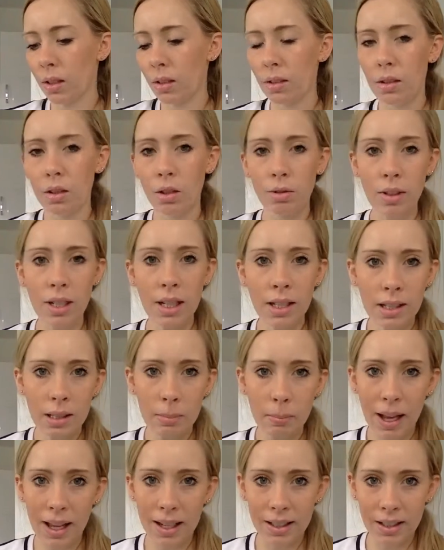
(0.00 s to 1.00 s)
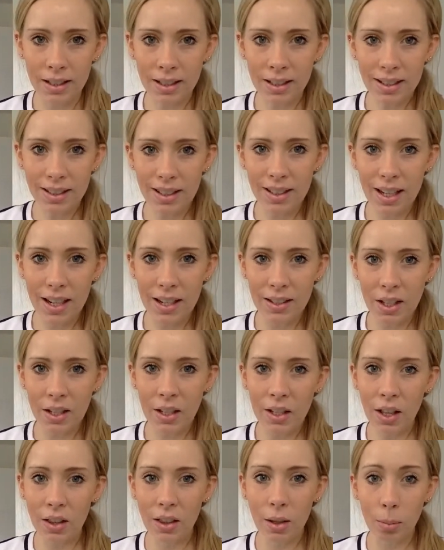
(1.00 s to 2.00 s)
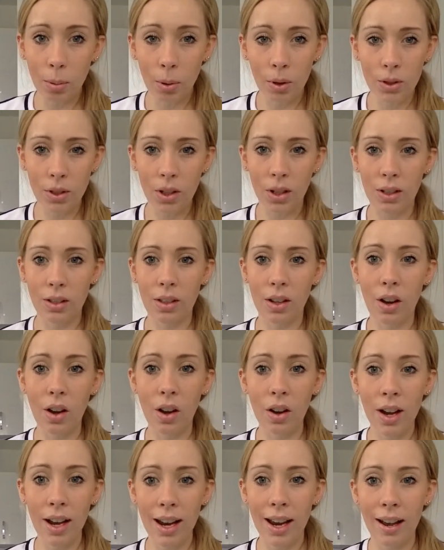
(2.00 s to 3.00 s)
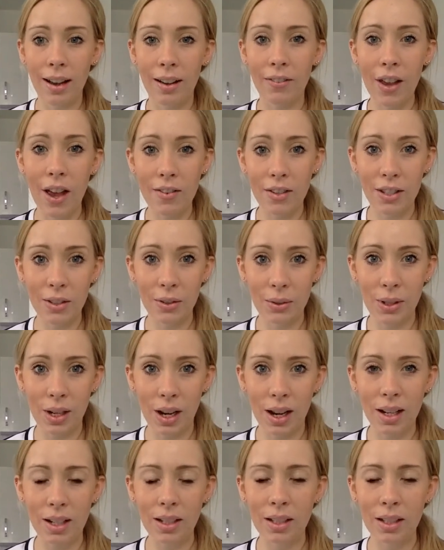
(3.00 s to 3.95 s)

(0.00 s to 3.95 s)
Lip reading: The Greens Balance is another product that I have every single day.